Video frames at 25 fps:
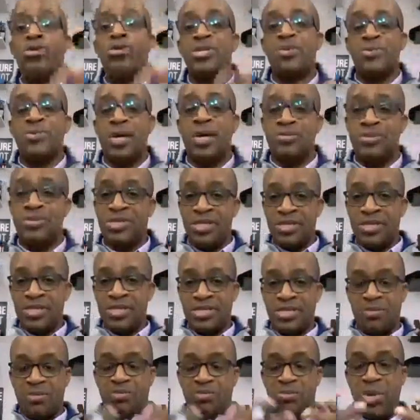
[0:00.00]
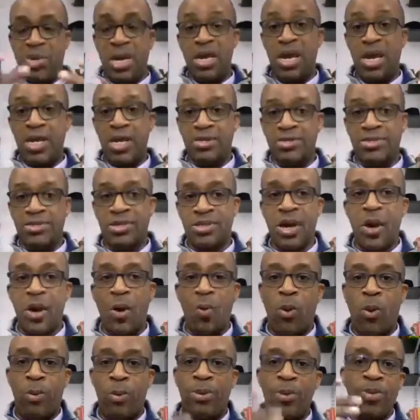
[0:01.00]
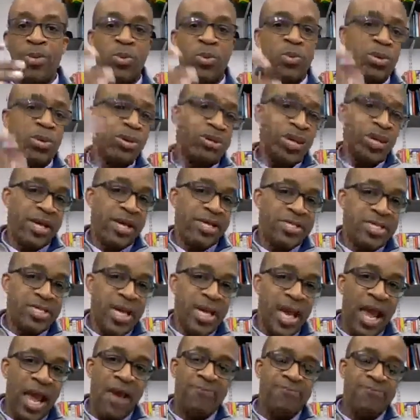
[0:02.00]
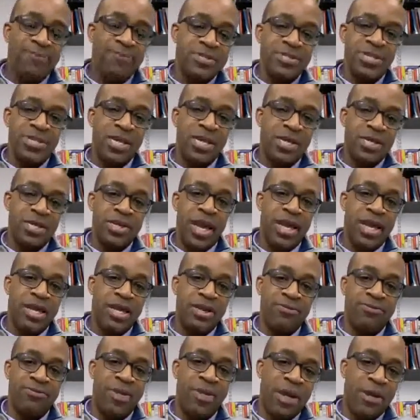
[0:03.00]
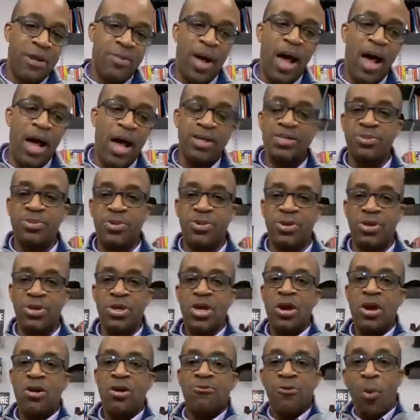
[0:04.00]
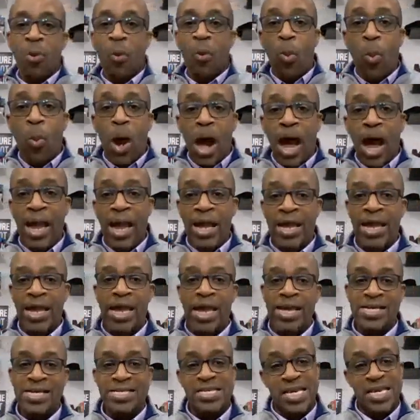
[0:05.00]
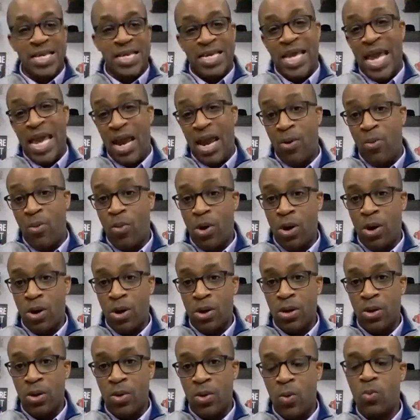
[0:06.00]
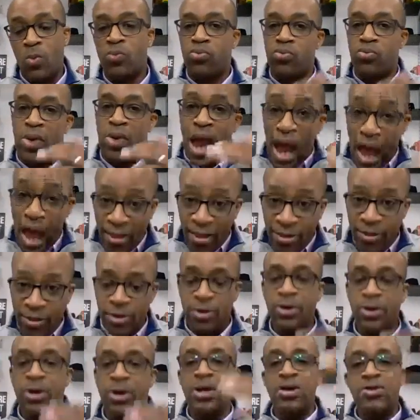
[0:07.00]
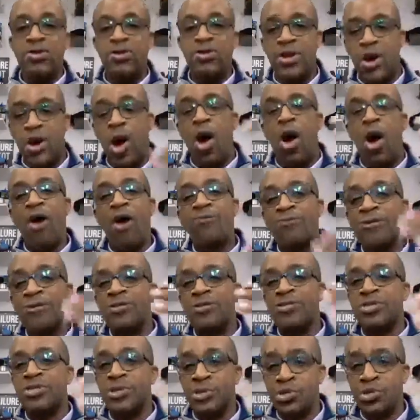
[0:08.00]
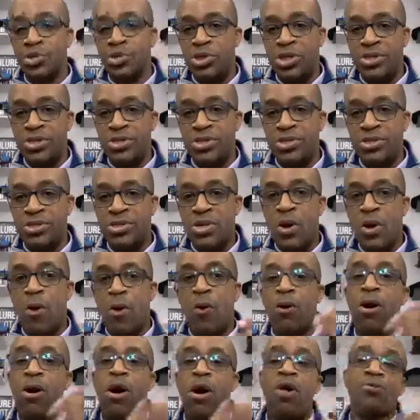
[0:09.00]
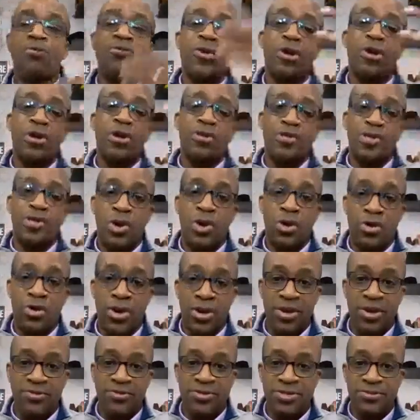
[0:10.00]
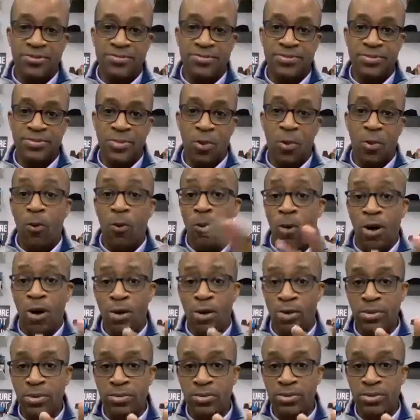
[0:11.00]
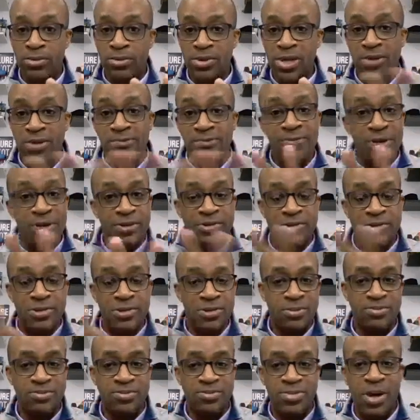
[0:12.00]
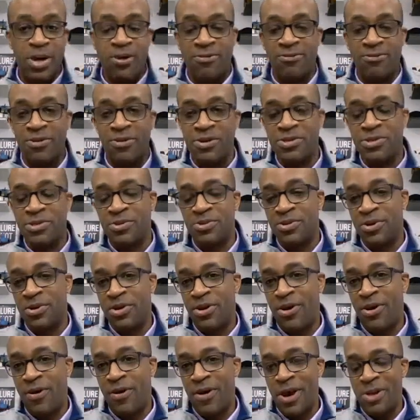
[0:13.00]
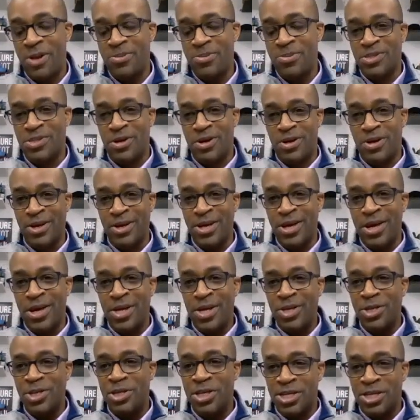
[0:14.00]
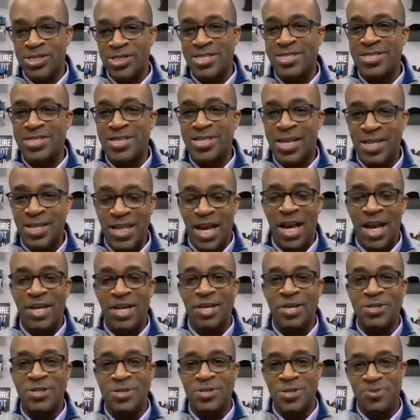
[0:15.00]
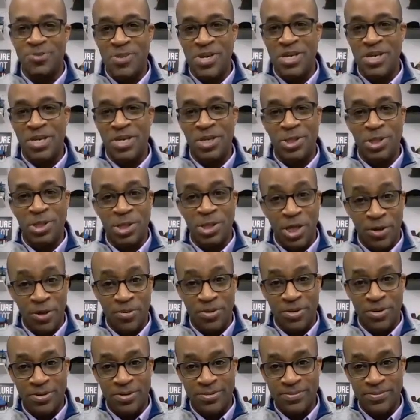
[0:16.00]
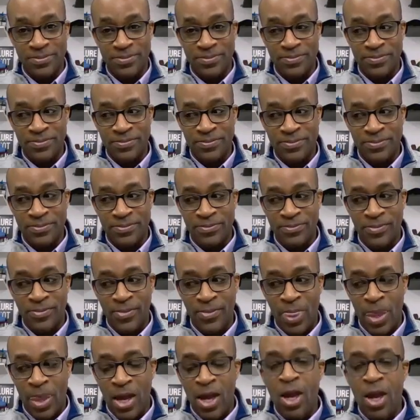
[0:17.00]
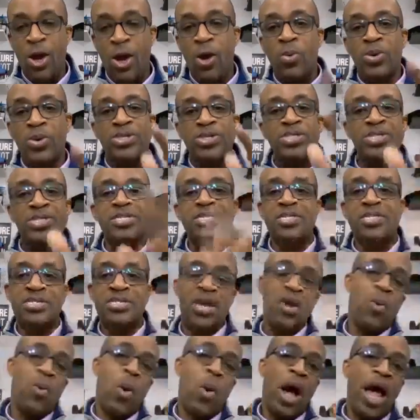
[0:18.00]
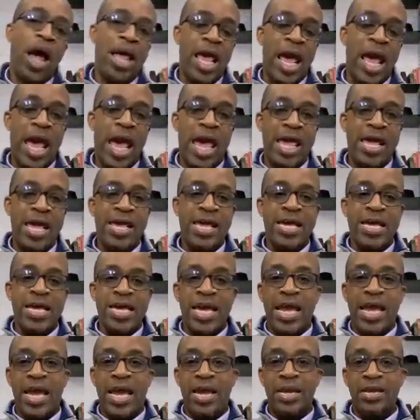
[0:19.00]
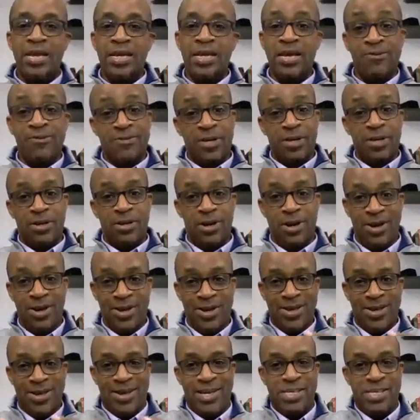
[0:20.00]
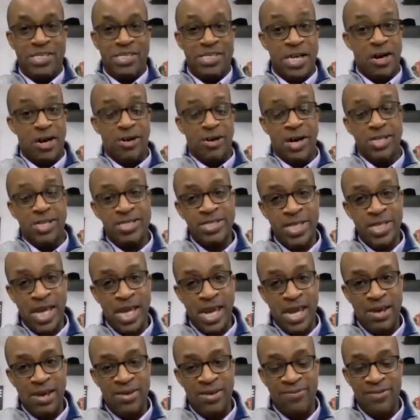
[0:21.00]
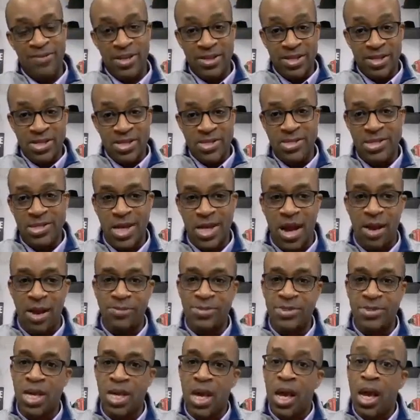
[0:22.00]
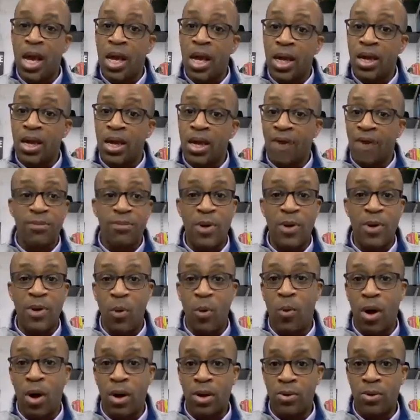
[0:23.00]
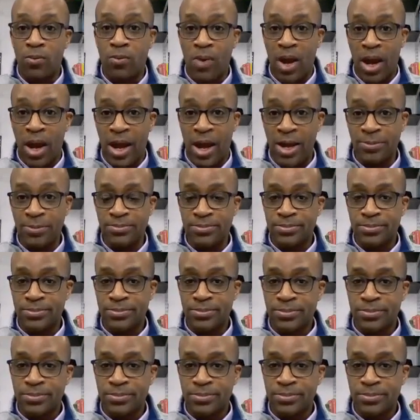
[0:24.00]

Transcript: We sometimes see this in meetings where people will list every single negative thing possible for why an idea can't work, rather than offering solutions or offering alternatives, or even, to paraphrase from the old REM song, just declining to speak in general. We see CYA in even, dare I say, even in these times, government work, right?